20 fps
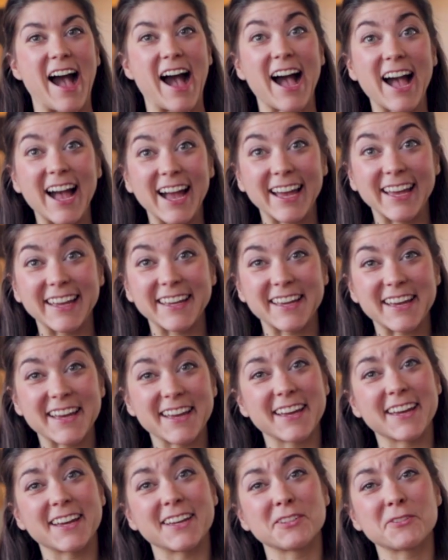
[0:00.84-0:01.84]
Hi
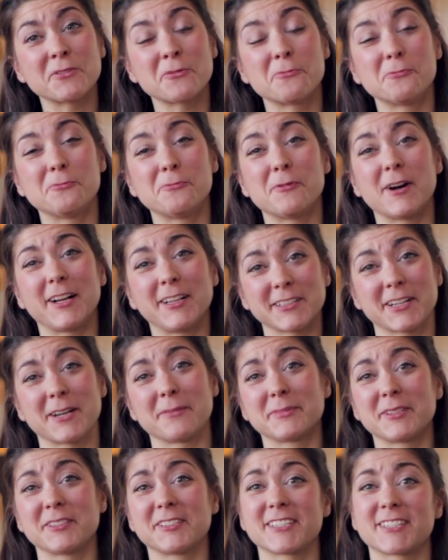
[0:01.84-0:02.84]
and
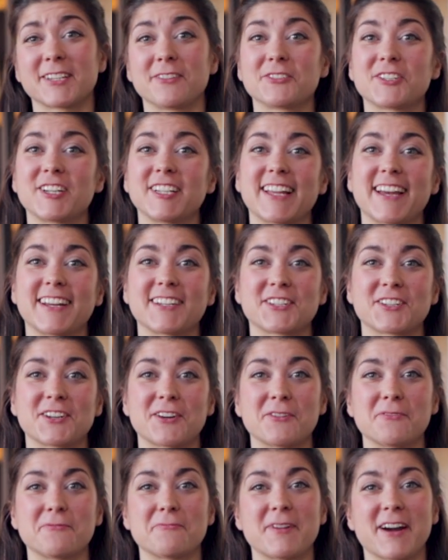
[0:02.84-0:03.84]
welcome to the Soundschi Land
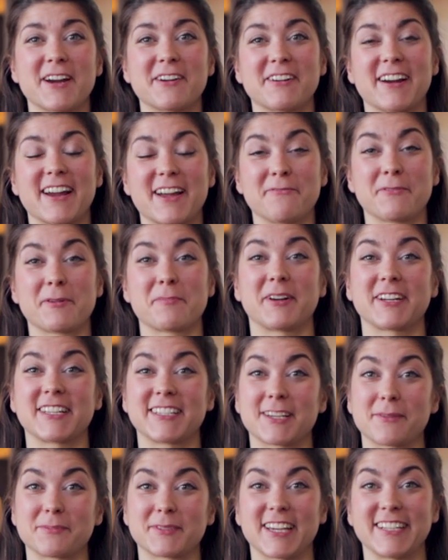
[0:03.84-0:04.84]
show where
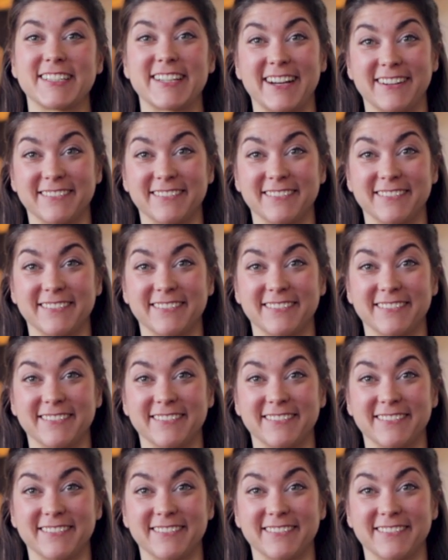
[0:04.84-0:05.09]
everybody's upside